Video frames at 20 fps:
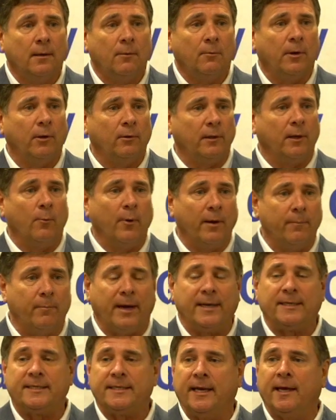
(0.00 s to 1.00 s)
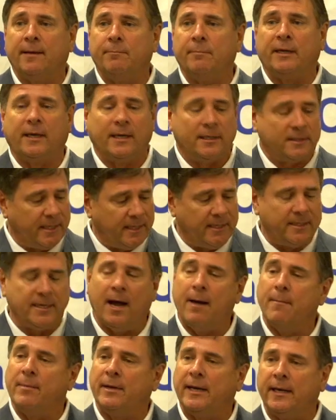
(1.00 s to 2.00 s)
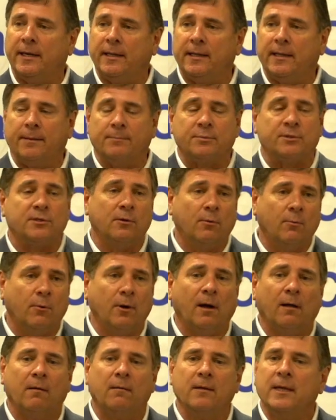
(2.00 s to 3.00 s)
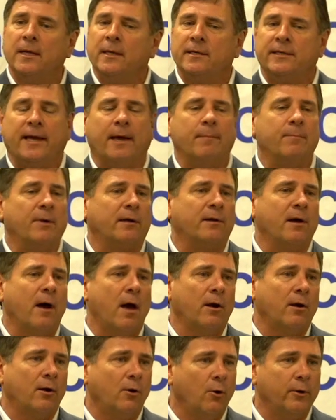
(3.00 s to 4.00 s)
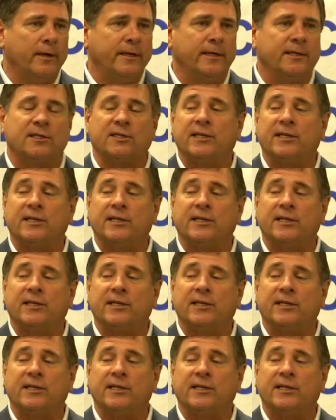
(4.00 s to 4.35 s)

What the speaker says: We only won by 10 because he dominated them so well. Dan McDonald going to his